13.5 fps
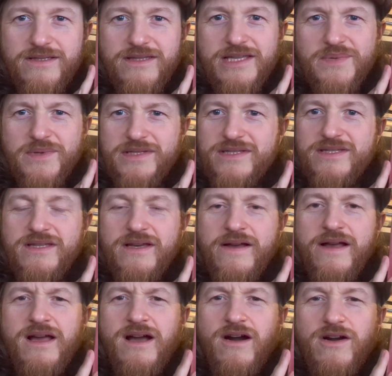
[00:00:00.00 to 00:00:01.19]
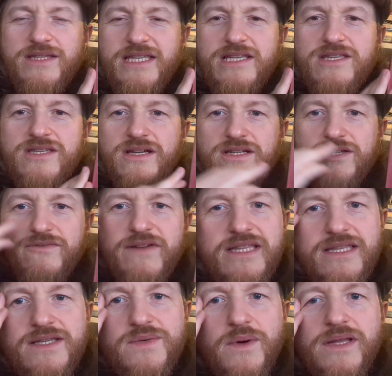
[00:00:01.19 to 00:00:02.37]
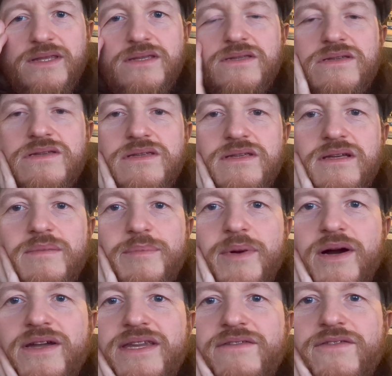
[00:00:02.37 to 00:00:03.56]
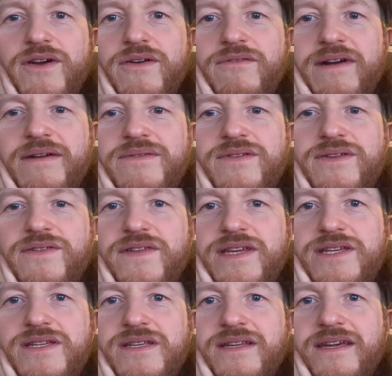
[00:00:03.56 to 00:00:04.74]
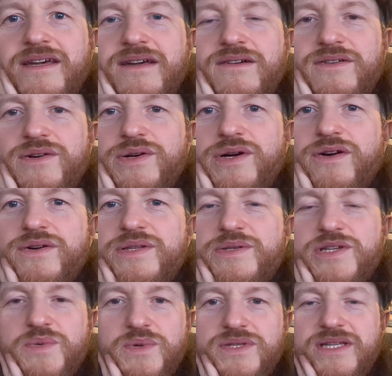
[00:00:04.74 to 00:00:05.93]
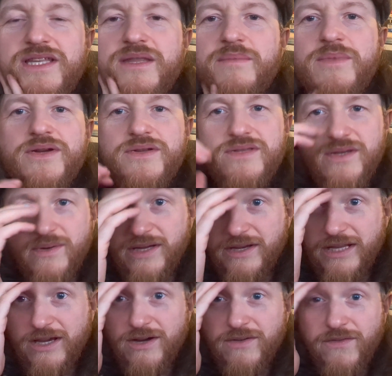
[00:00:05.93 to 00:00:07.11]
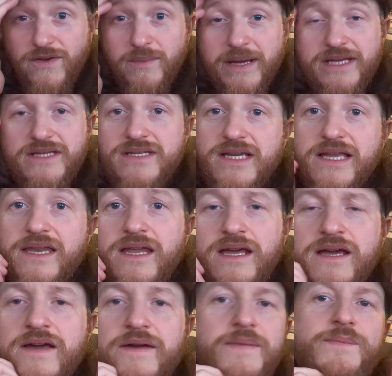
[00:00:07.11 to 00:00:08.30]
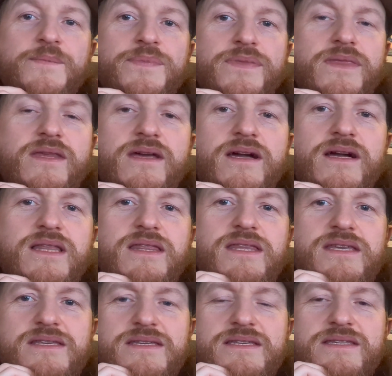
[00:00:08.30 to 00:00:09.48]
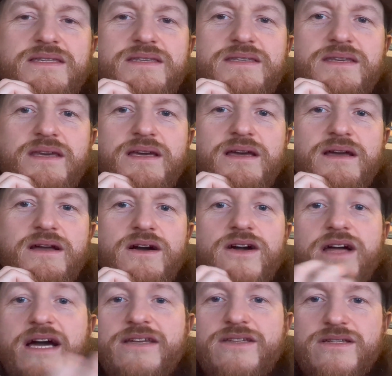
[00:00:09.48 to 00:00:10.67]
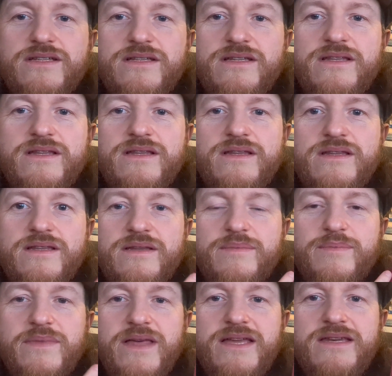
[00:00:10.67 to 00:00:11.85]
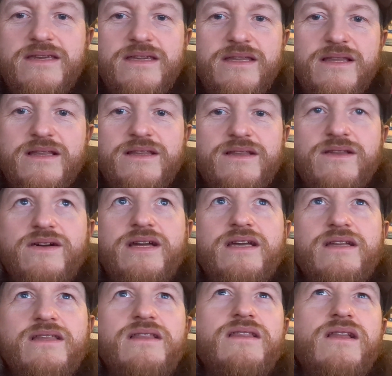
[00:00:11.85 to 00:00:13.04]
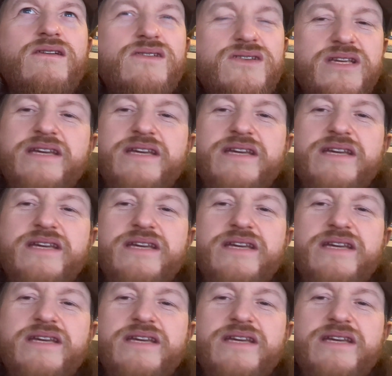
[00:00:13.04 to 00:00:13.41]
This one's, I did start to read this once, but I never got round to finishing it, or I just wasn't in the mood, so I only got a few pages in. This is and then, like, last